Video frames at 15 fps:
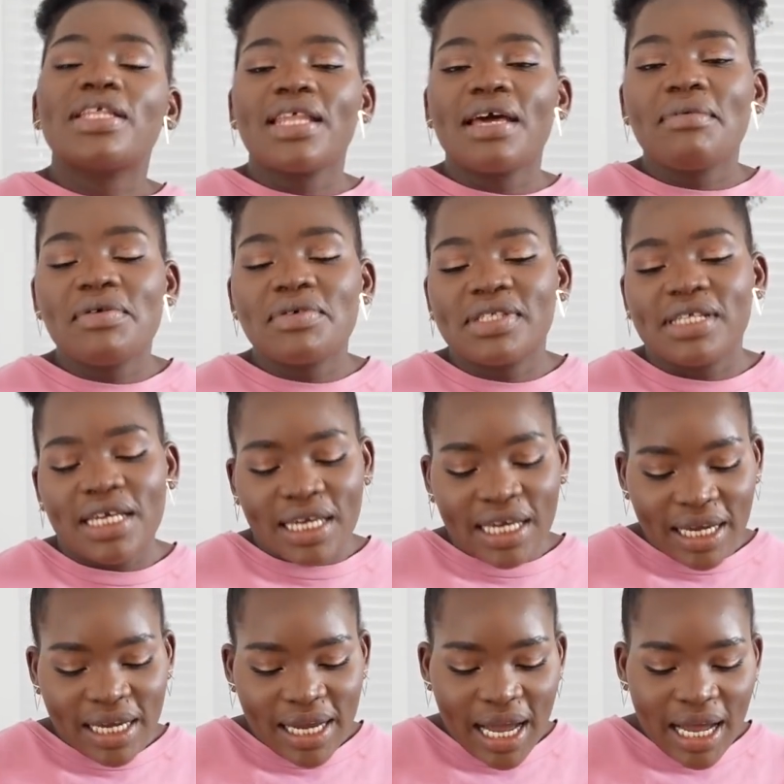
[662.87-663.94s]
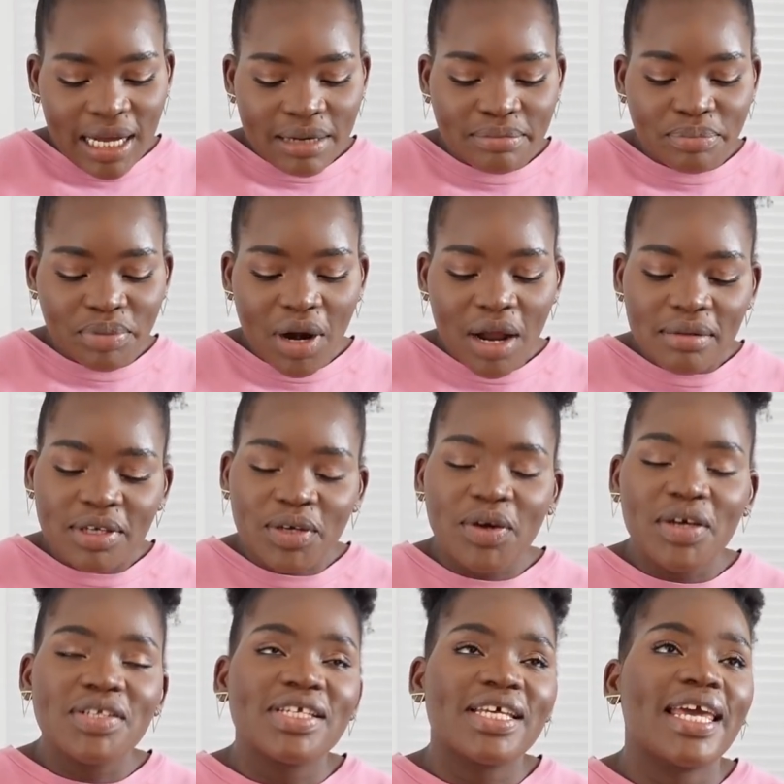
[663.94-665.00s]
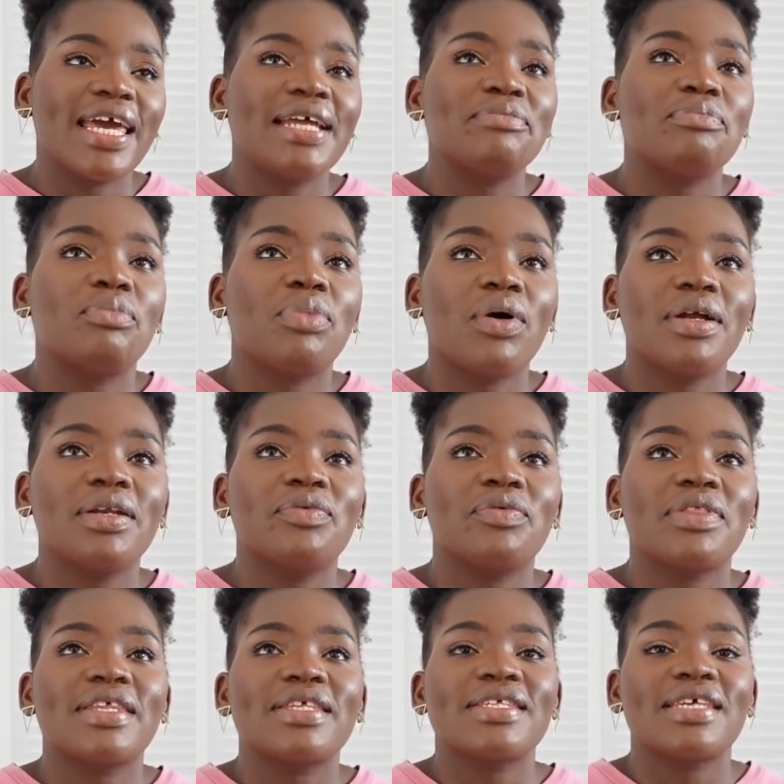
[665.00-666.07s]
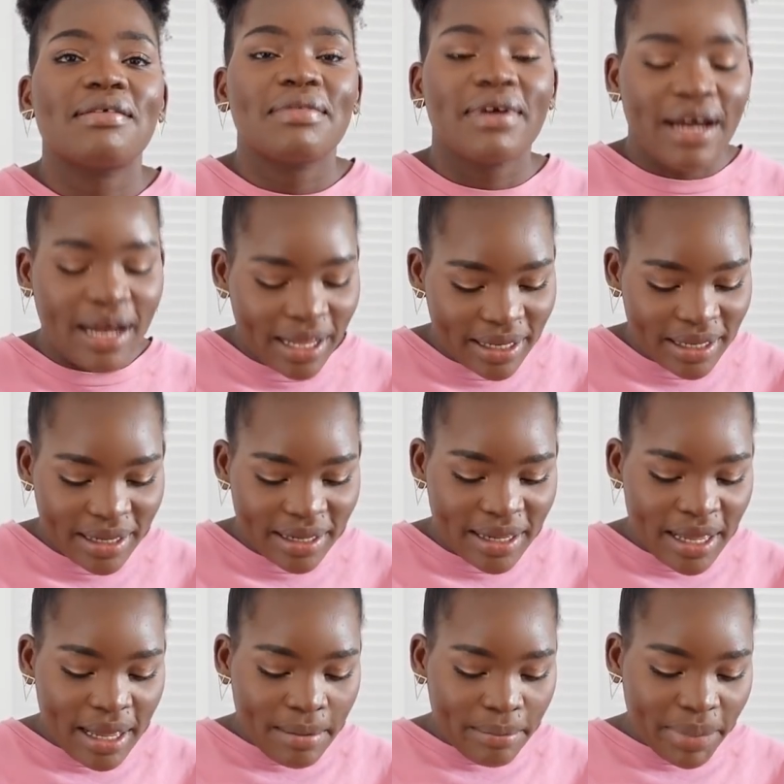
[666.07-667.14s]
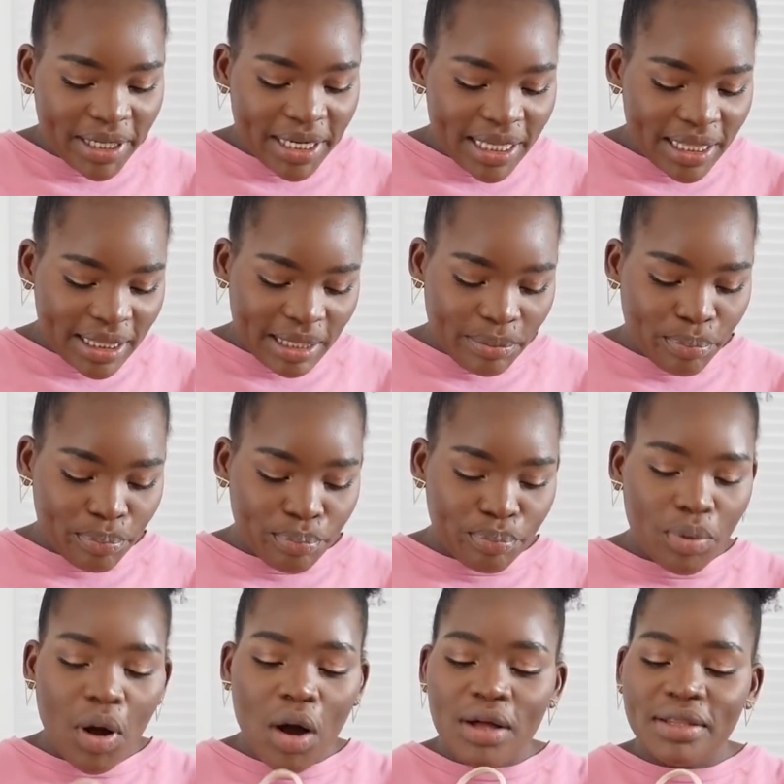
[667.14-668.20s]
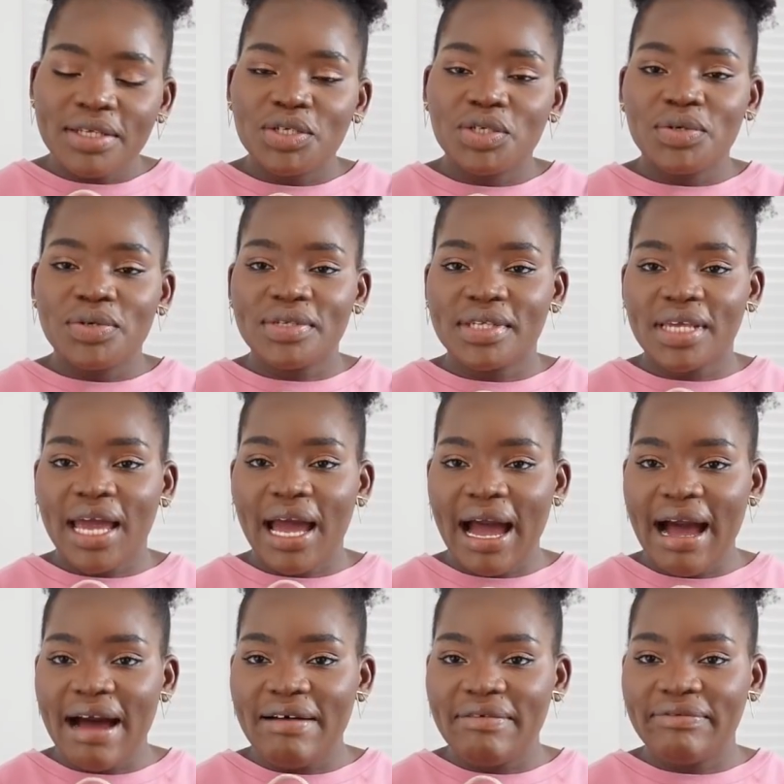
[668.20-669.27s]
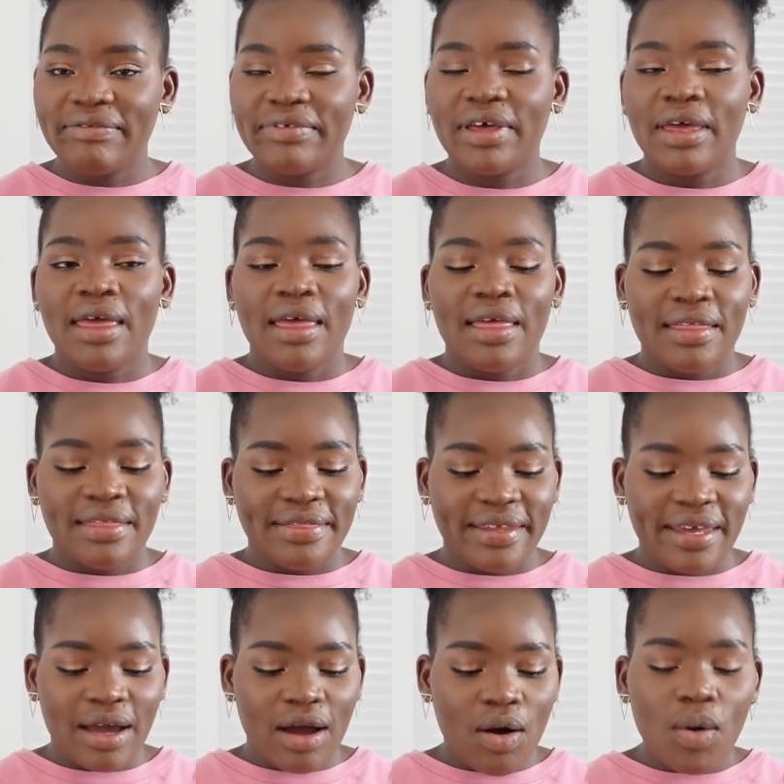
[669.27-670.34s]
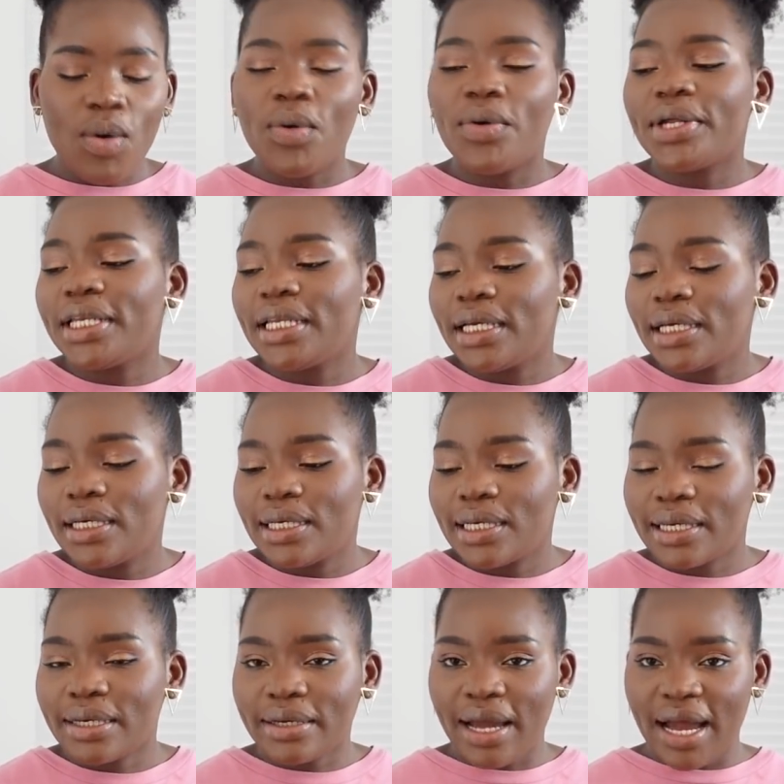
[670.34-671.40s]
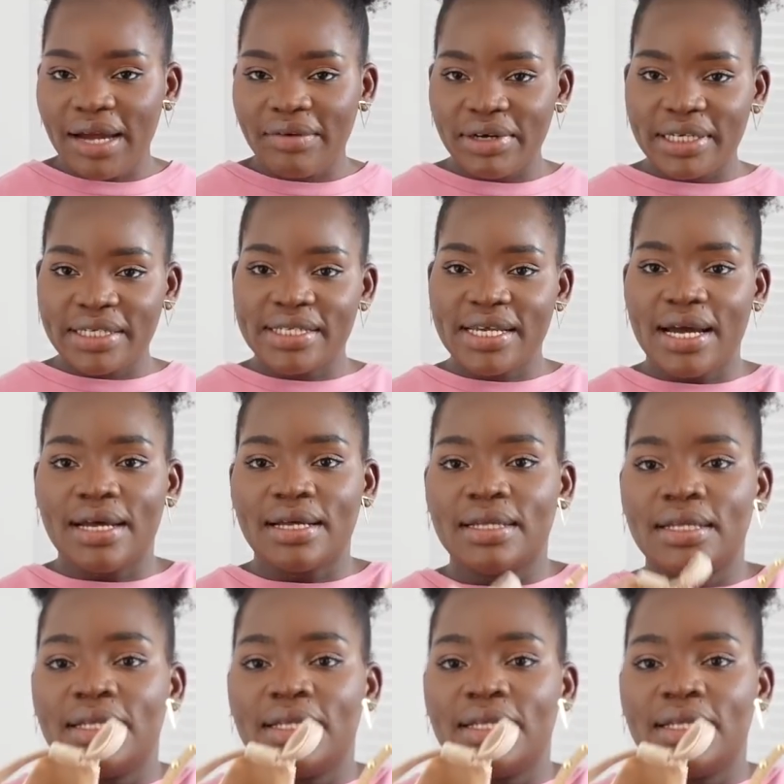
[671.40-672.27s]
them, I was like, I'm probably going to get bored with the same color, but all the shoes, they have their own character.